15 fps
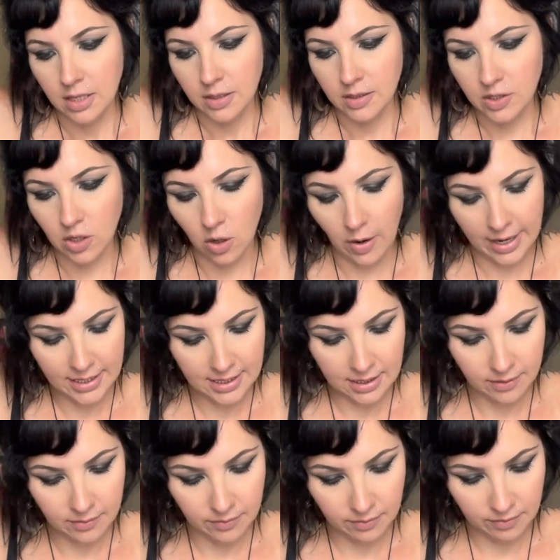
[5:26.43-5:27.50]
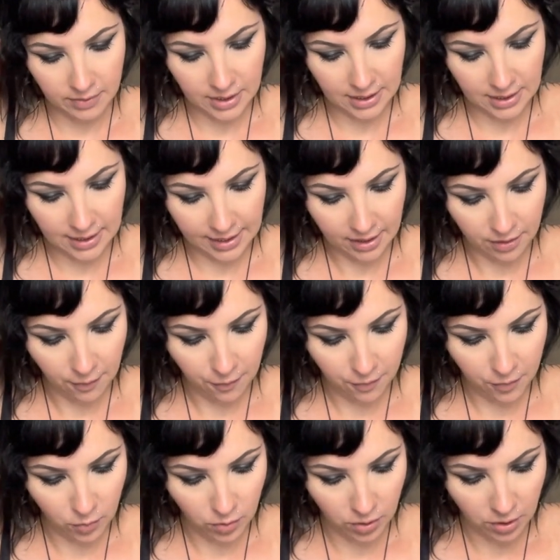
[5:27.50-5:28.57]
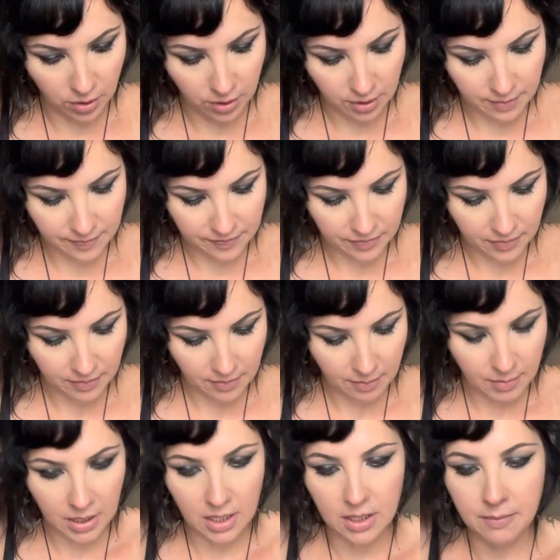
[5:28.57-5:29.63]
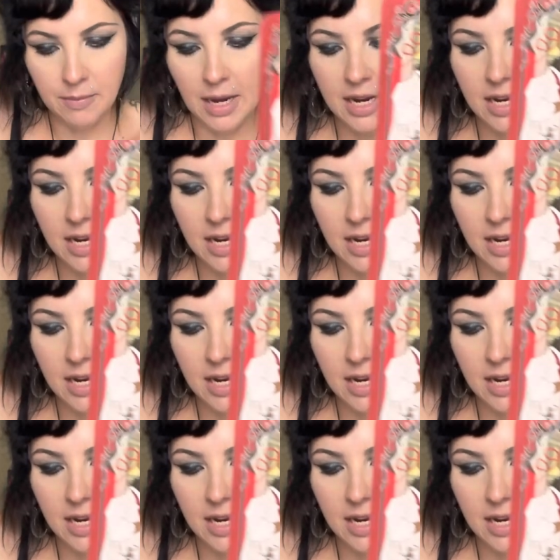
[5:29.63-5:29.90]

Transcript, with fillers: So I didn't really like the Fool, but my